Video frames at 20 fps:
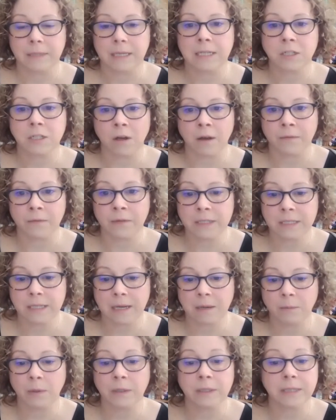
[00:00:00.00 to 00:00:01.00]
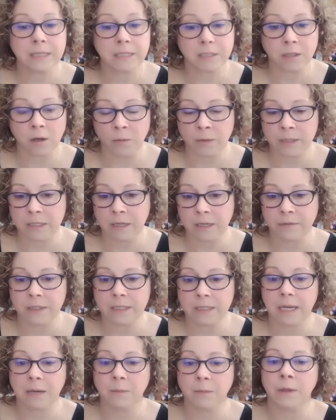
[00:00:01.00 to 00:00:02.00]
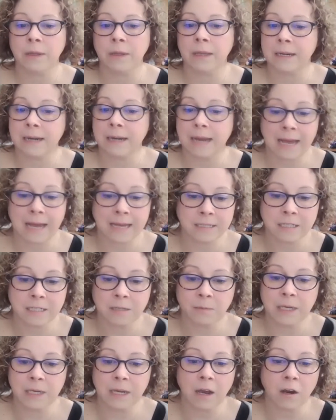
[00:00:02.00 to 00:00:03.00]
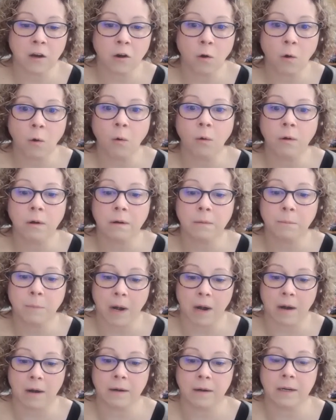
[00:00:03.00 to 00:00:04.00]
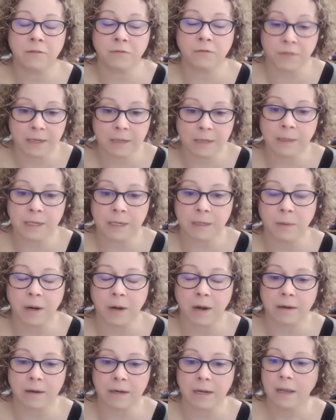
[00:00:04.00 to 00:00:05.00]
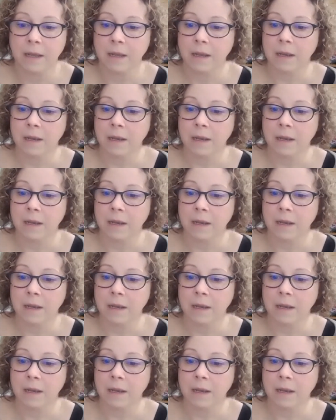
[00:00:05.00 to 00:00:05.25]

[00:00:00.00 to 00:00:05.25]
it's on the table, it's always on the table, and it has to be a core part, a fundamental part